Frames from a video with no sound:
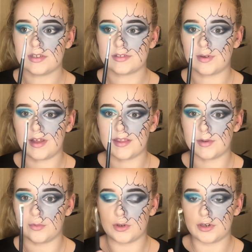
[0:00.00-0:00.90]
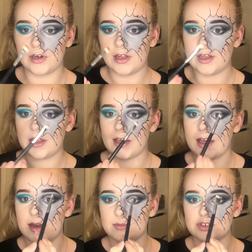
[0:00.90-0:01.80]
quite a thin one,
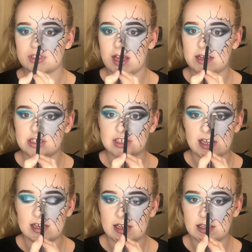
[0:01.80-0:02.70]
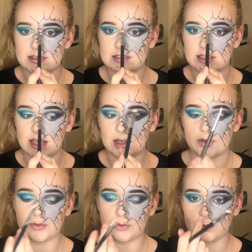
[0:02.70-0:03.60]
and I'm just gonna add shade in to like
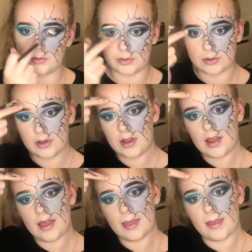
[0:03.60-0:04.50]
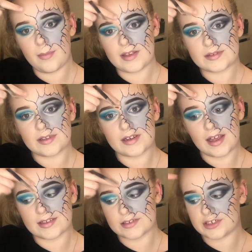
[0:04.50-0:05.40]
all the bits that I'd
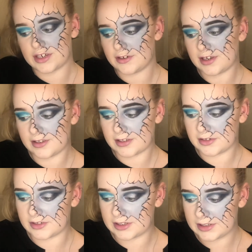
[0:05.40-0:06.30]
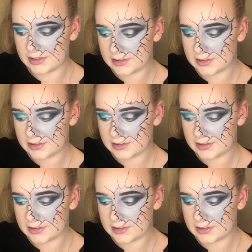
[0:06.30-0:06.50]
cast a shadow down that way.